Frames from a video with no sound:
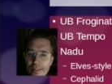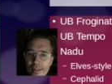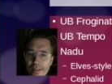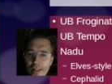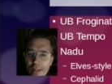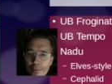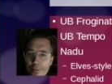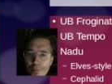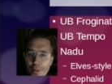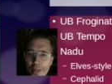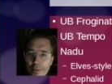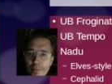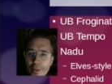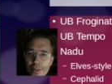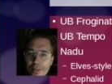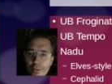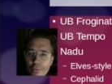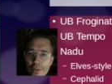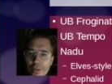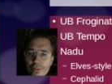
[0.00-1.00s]
Like playing
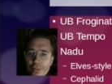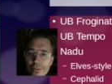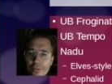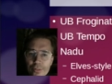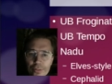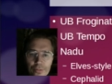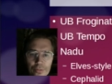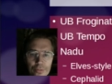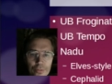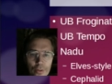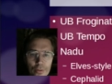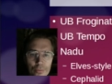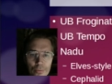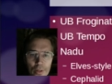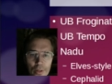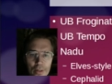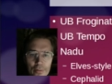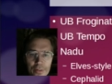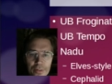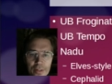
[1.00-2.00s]
better creatures is not
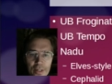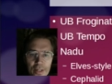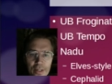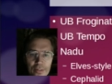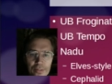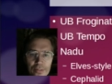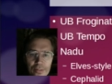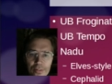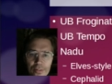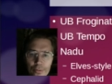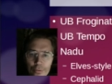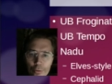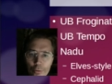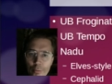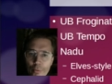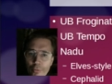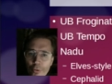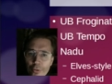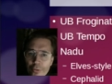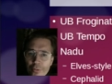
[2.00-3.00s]
relevant against Turbo
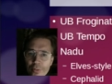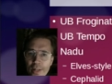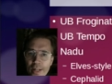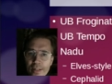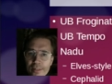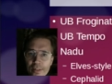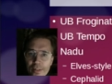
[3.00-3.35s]
Forge decks,